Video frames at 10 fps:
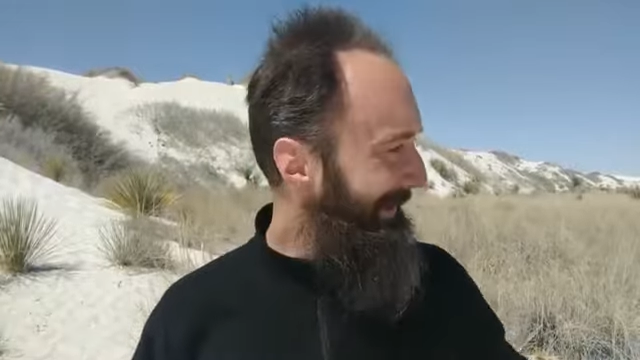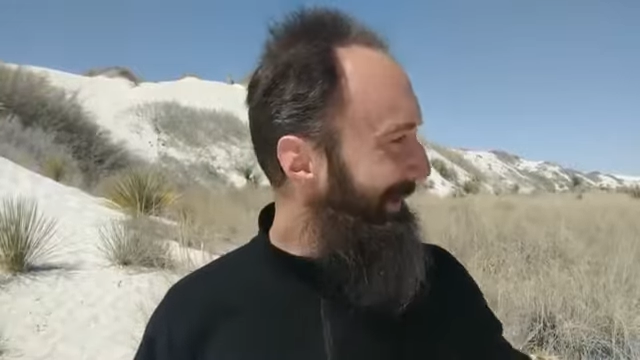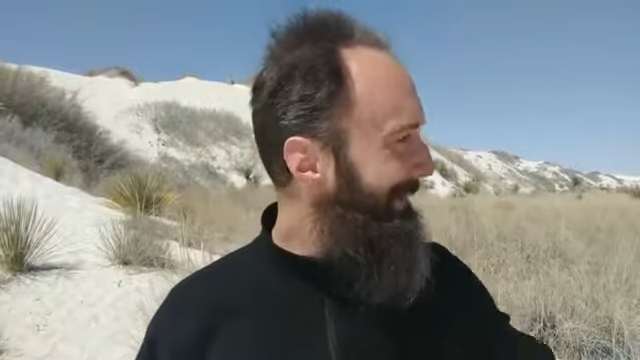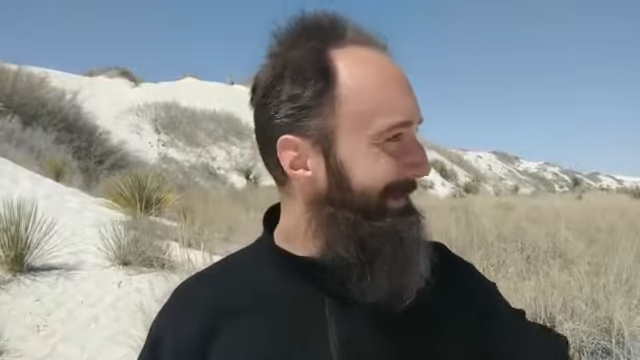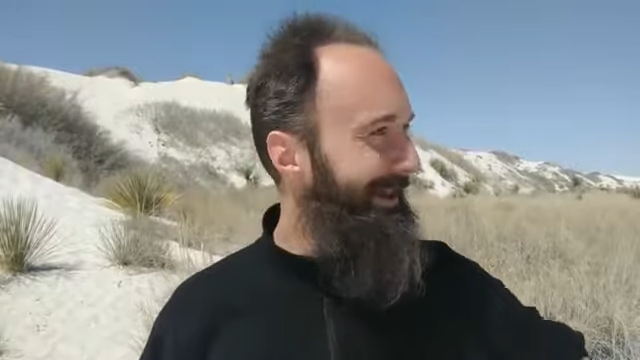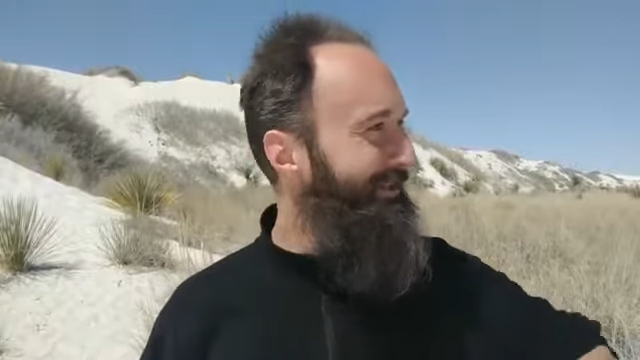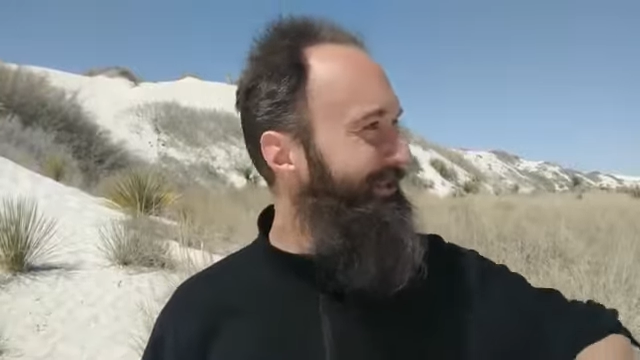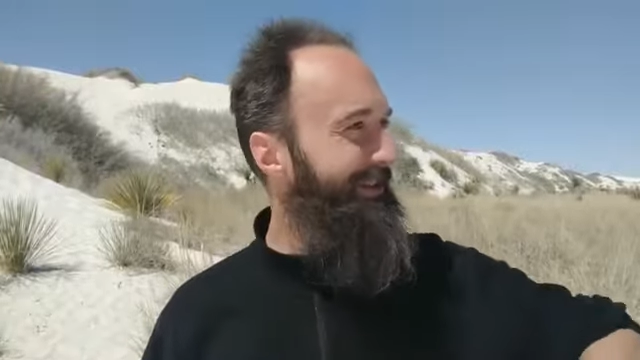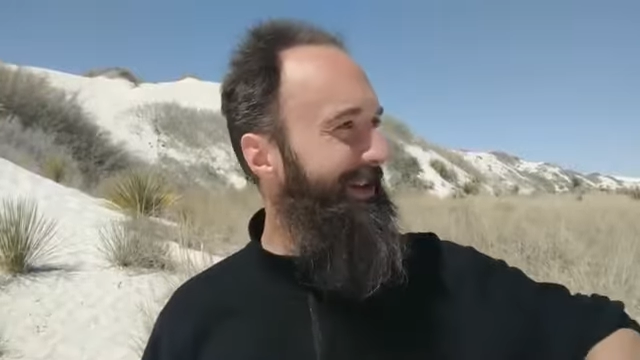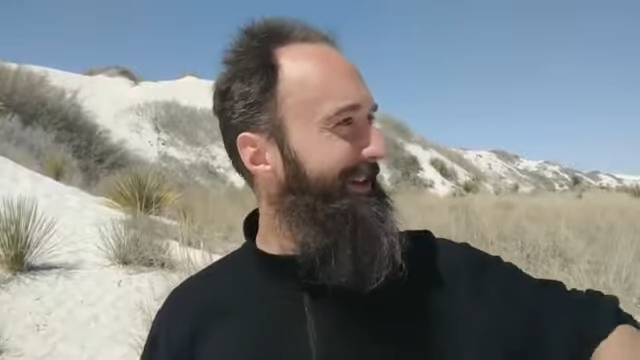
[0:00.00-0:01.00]
The
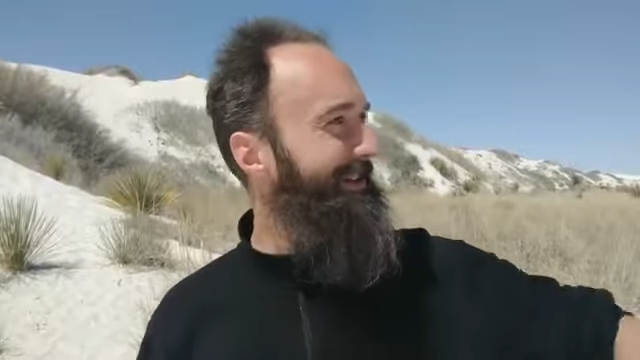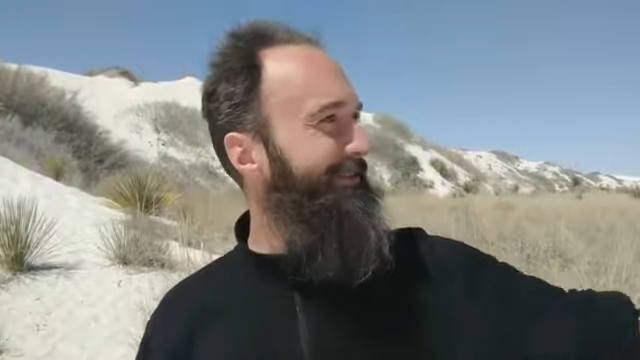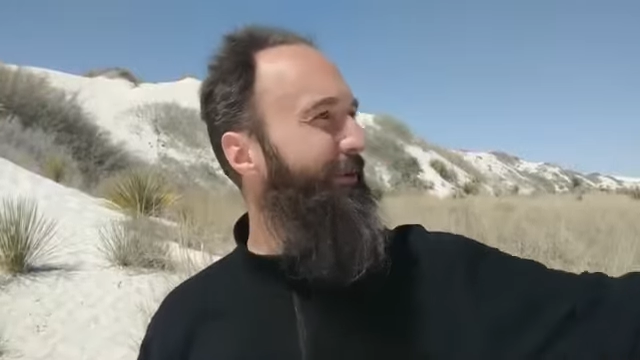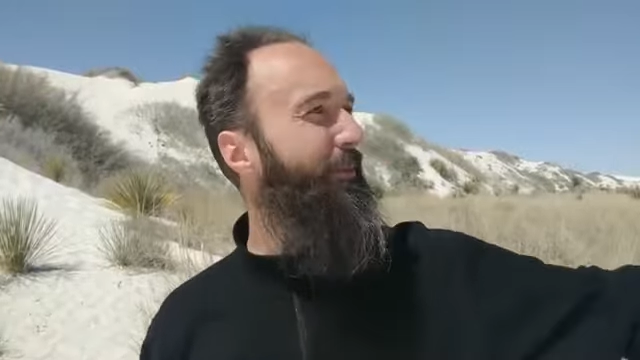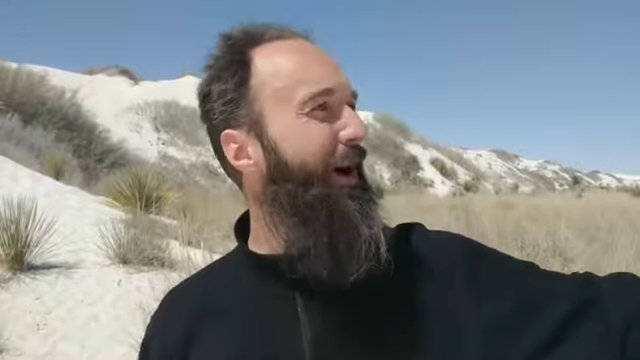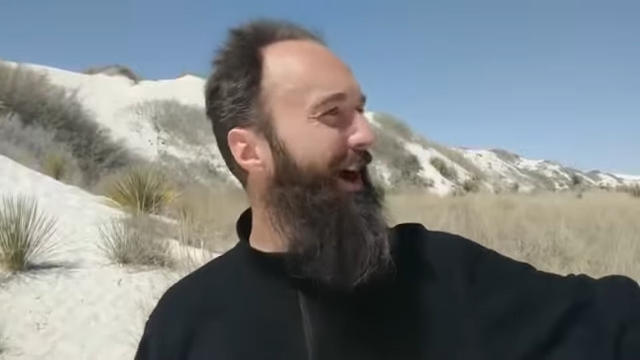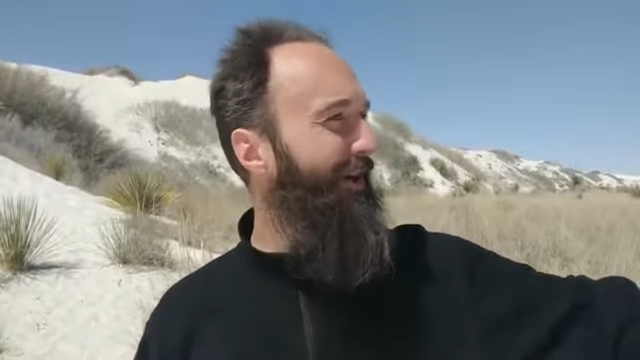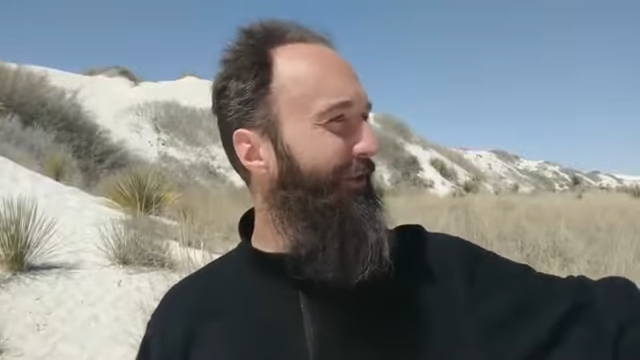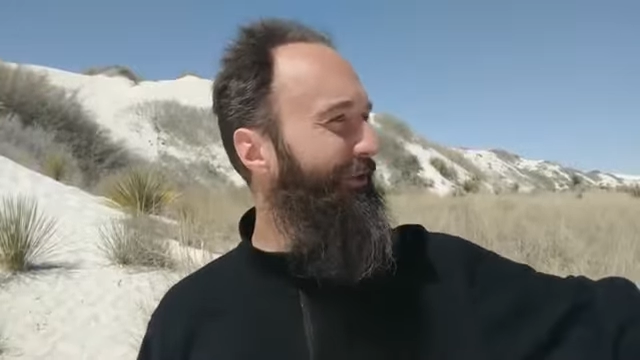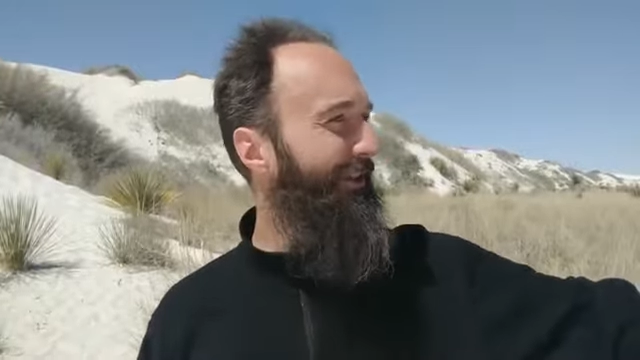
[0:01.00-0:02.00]
desert's like this for
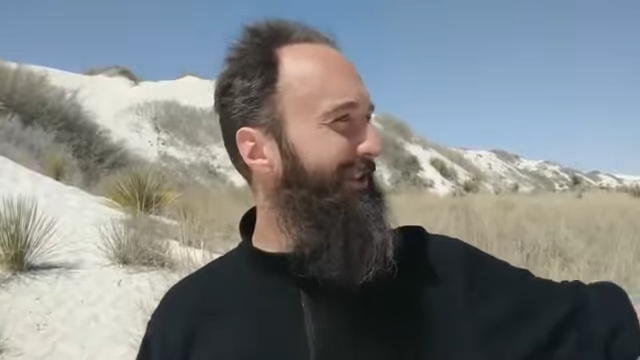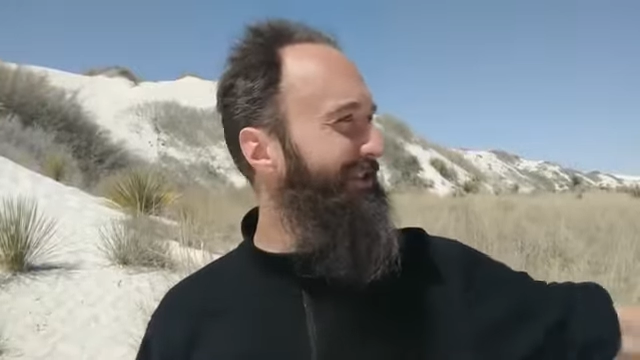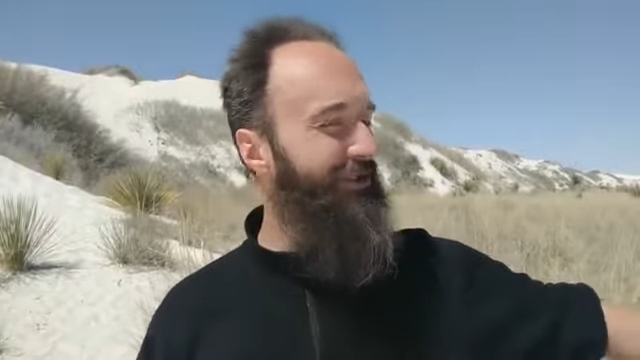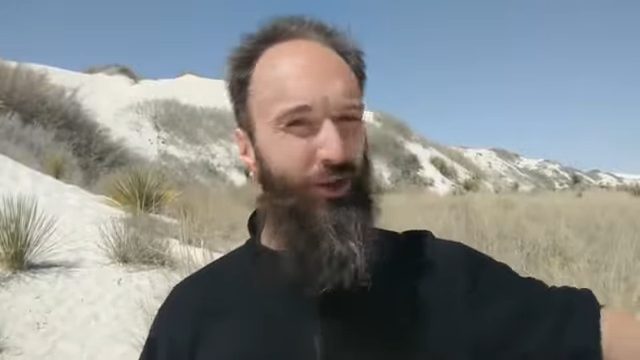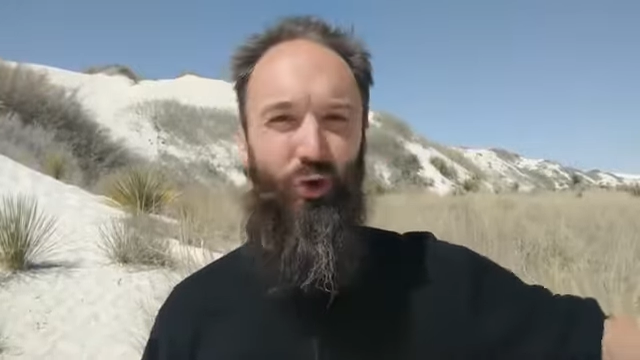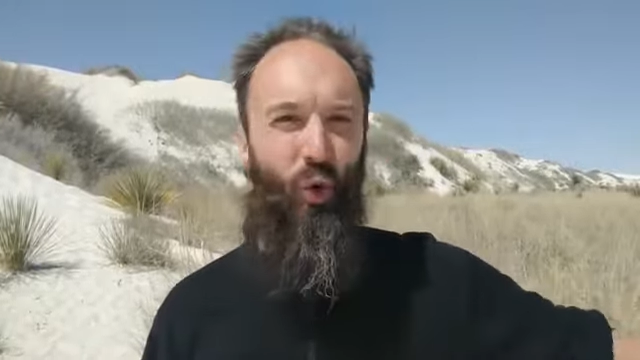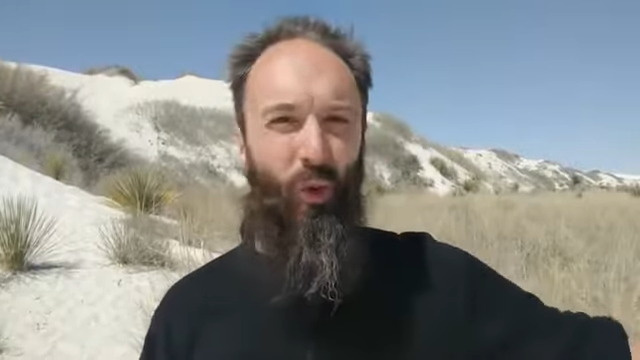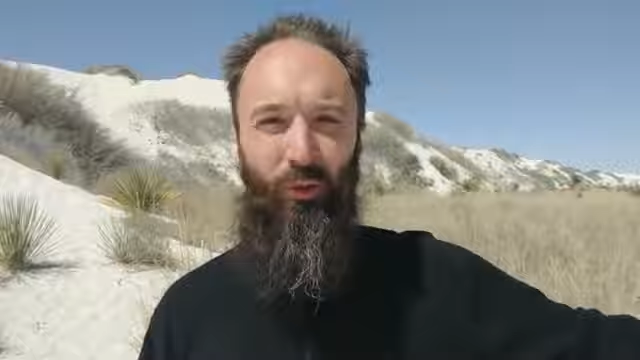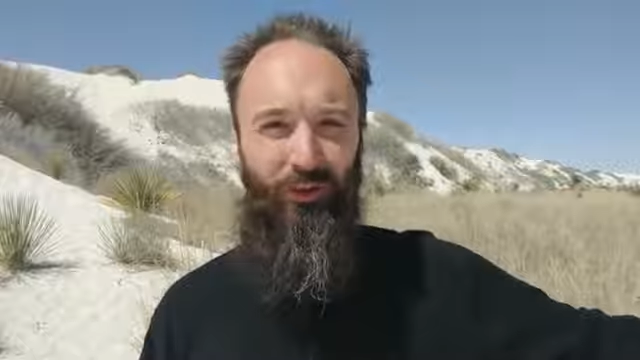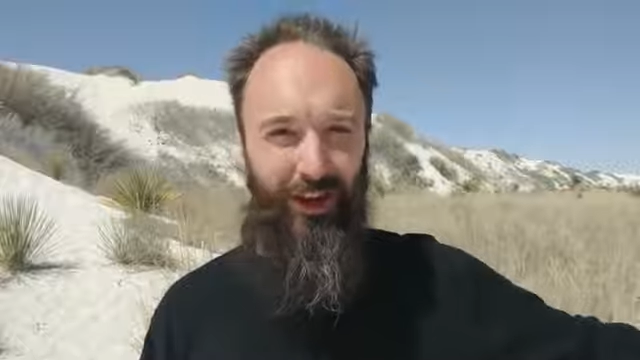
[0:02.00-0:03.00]
miles and it's just a
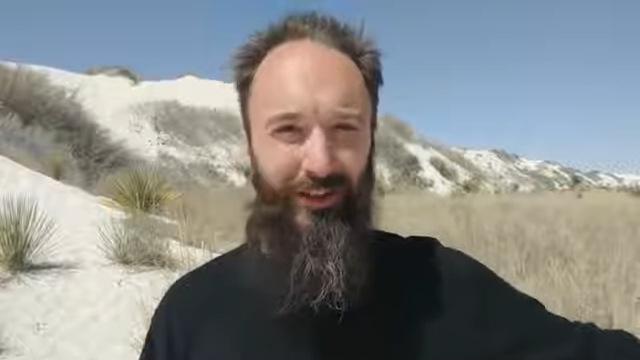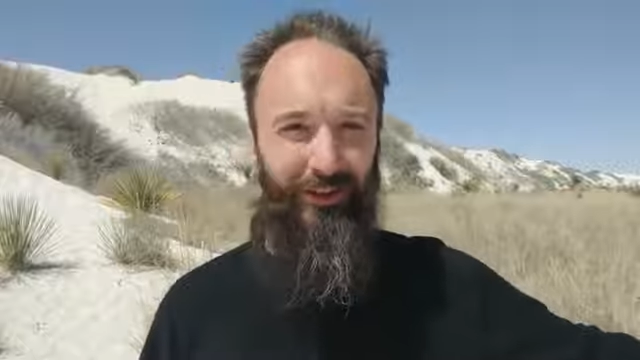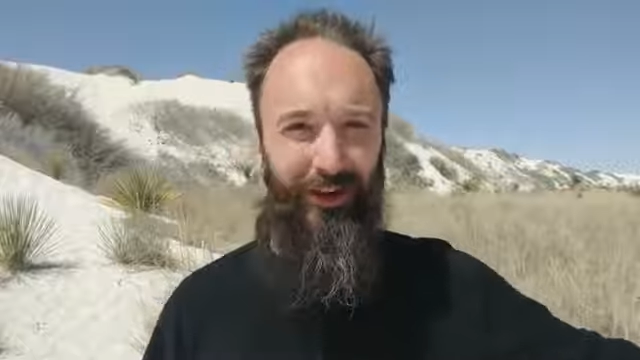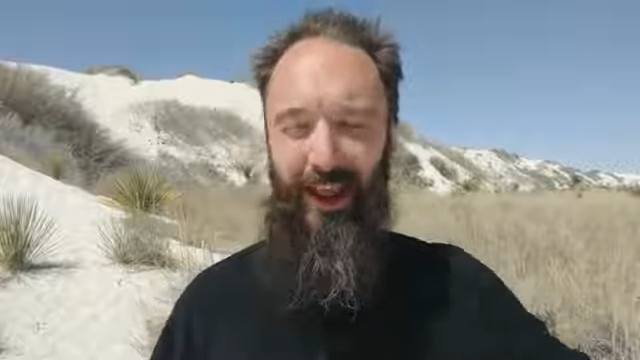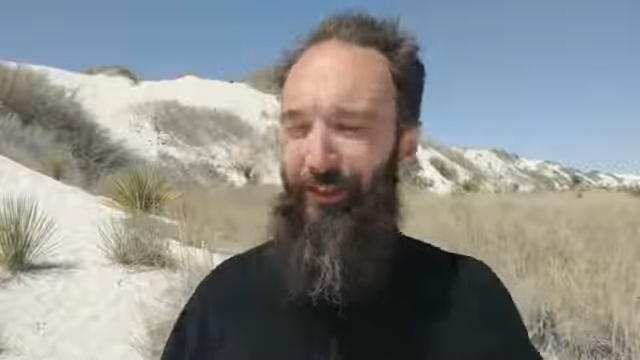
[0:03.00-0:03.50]
normal desert,